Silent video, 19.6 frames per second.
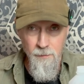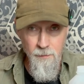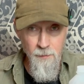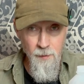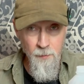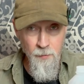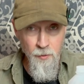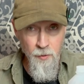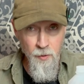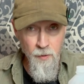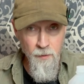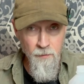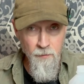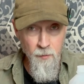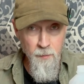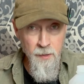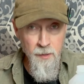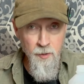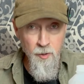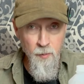I'm sure you're
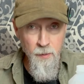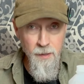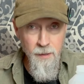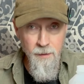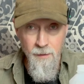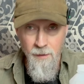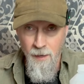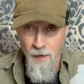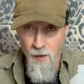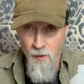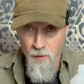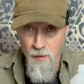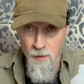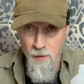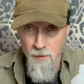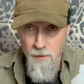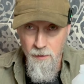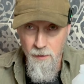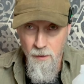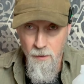familiar with
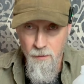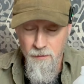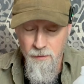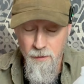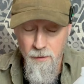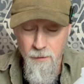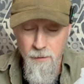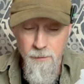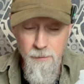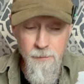alcohol stoves.